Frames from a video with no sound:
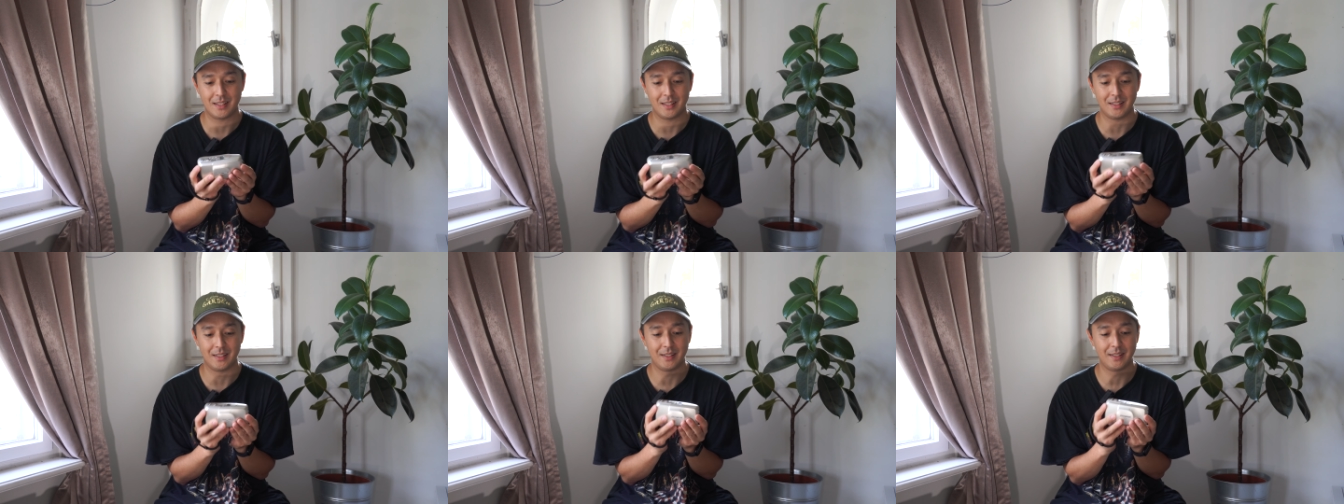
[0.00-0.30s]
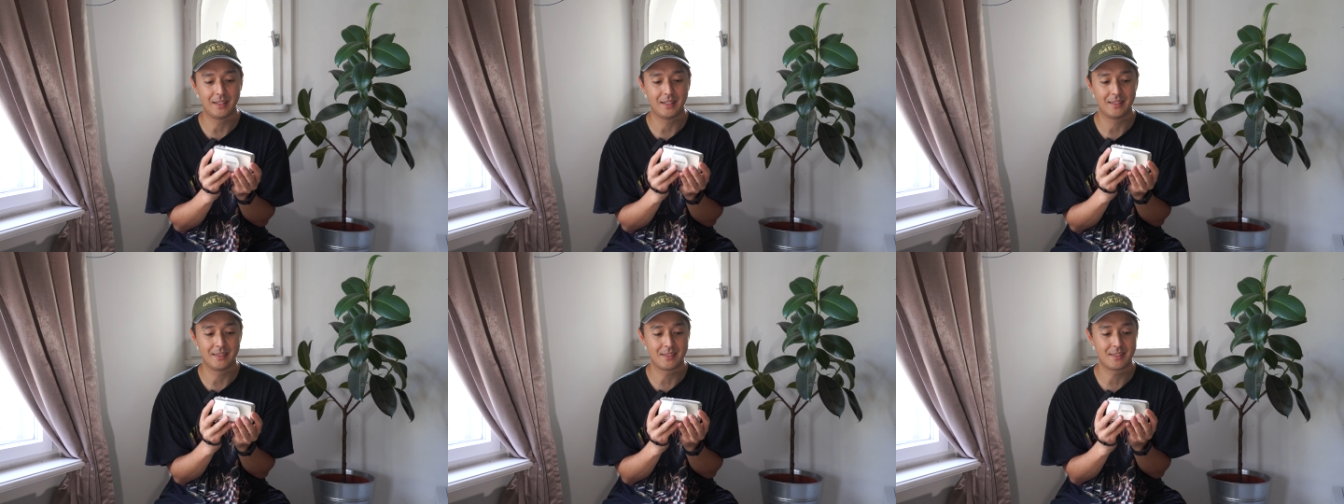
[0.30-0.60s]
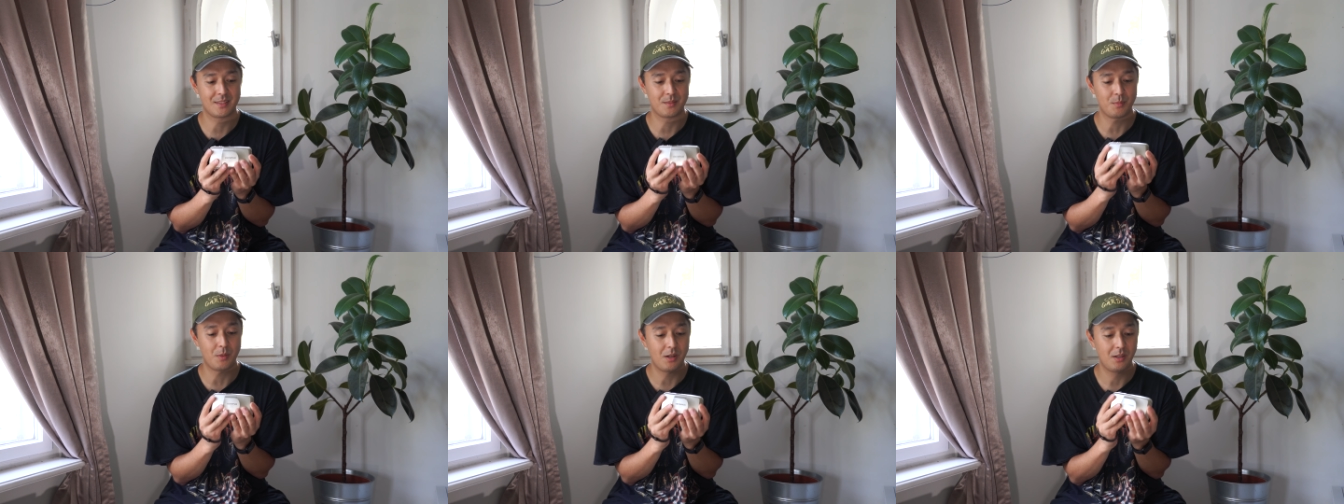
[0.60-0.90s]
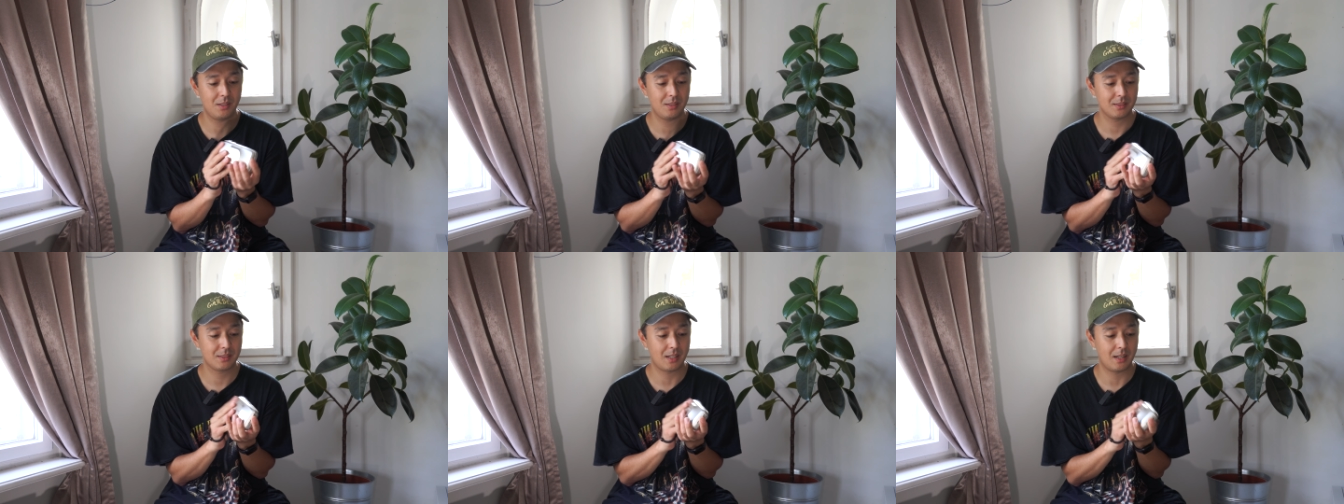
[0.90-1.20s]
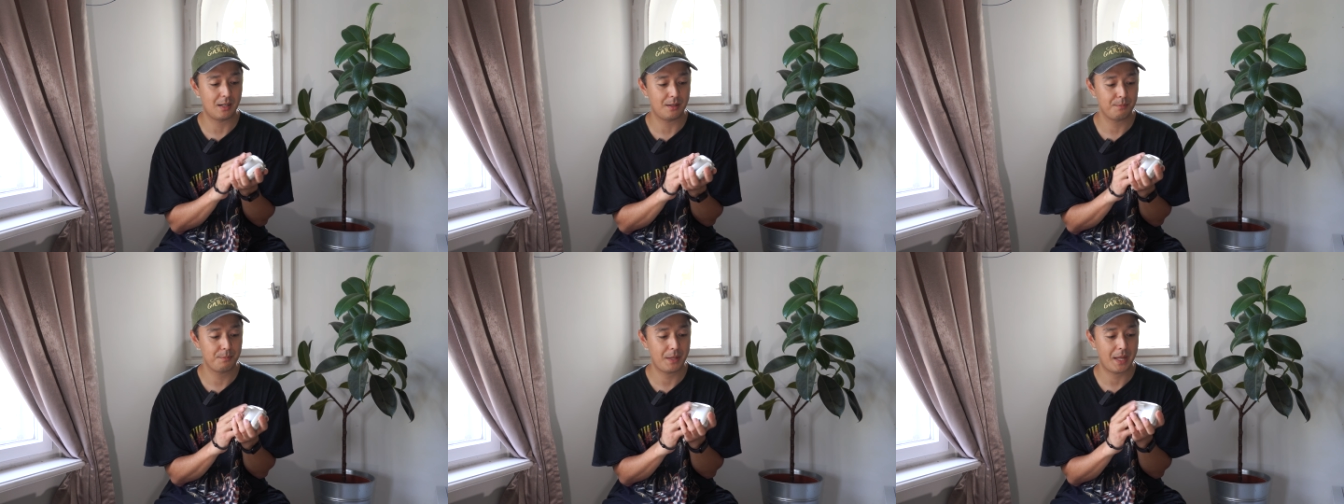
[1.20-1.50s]
It's small,
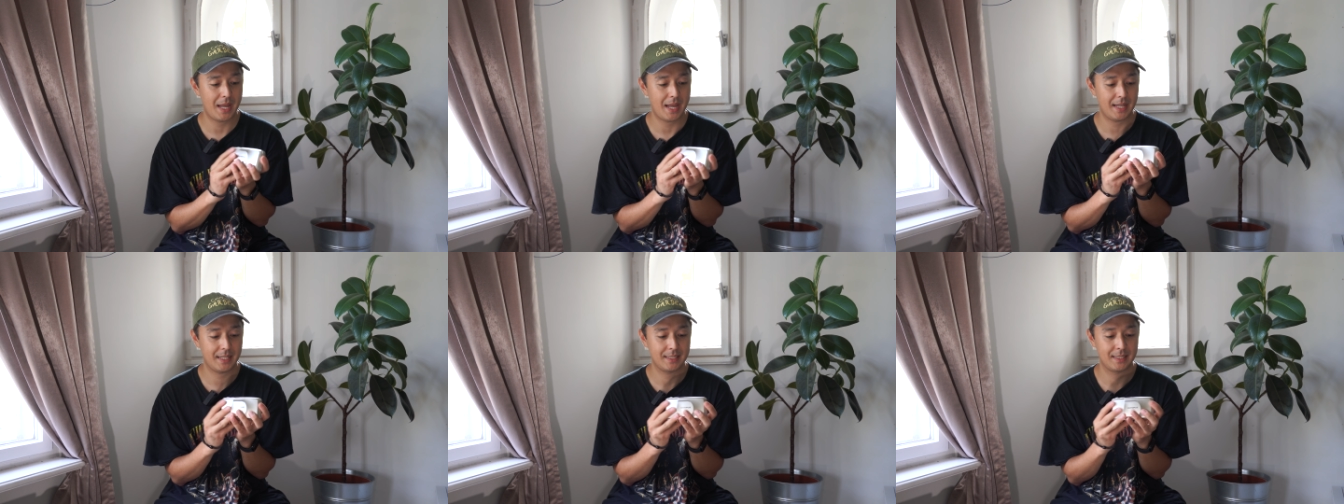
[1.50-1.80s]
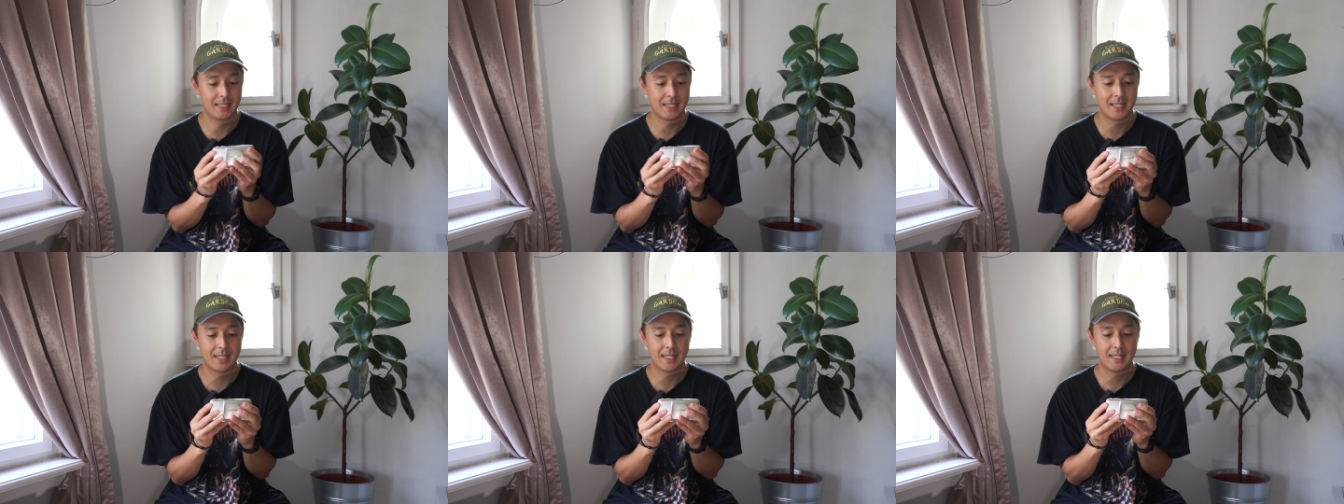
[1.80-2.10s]
compact.